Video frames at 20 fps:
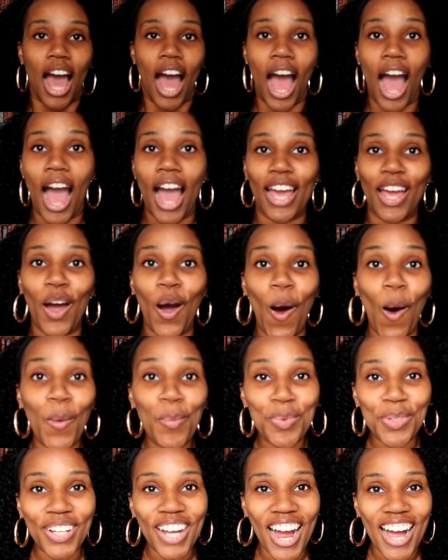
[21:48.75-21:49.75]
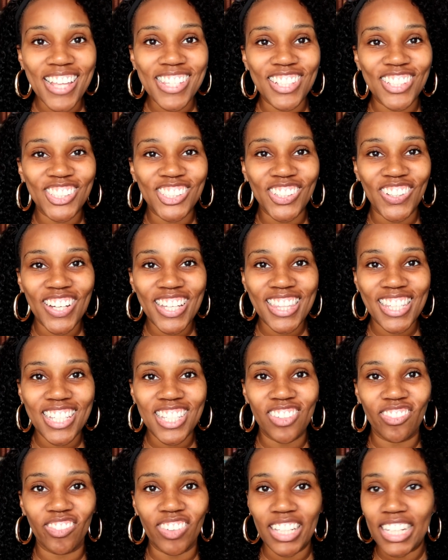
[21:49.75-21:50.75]
I hope you guys enjoyed
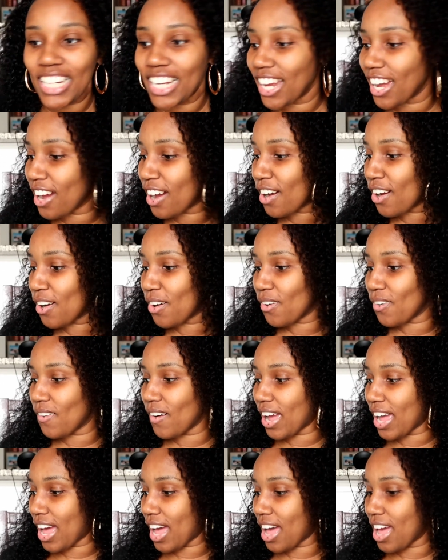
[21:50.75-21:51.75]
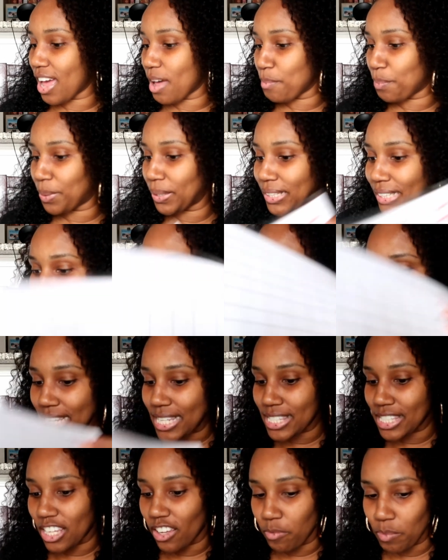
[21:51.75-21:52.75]
this video.
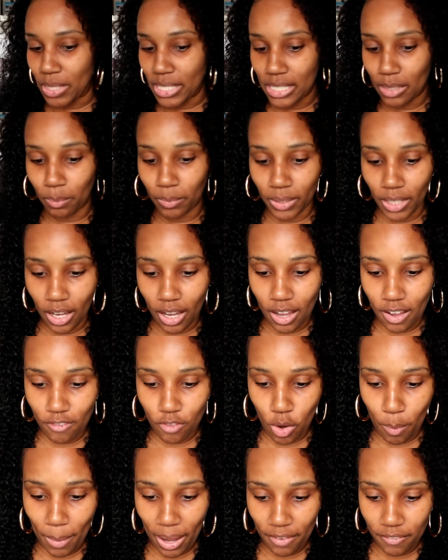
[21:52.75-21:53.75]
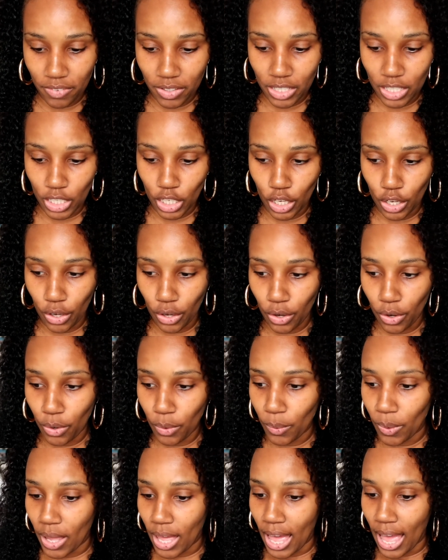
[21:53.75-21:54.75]
Please give me some love on my
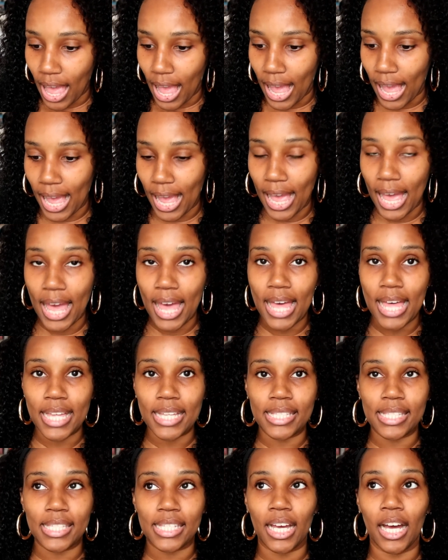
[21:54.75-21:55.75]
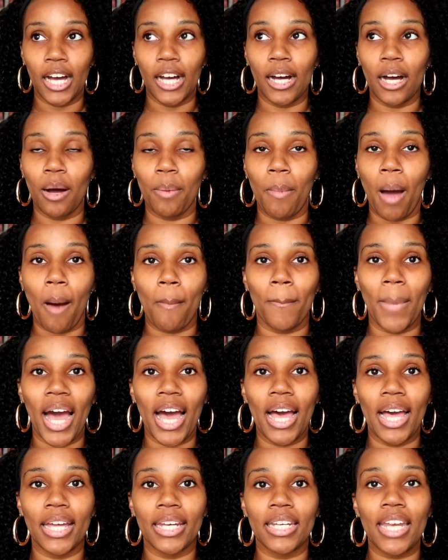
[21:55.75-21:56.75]
video. And
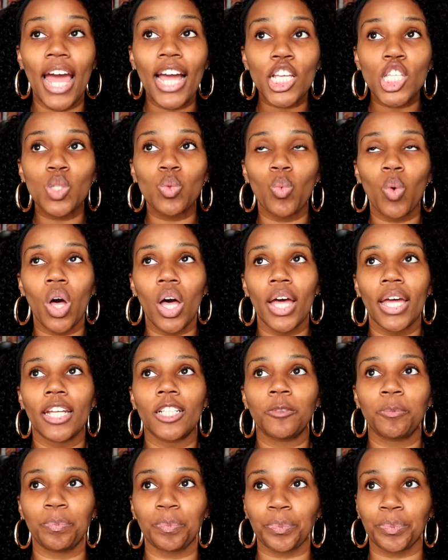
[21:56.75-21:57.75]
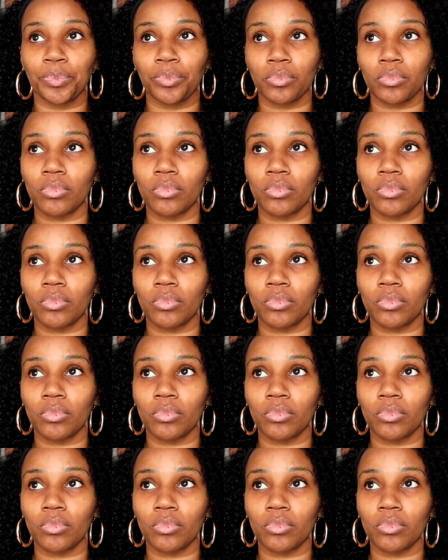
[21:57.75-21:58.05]
my next one,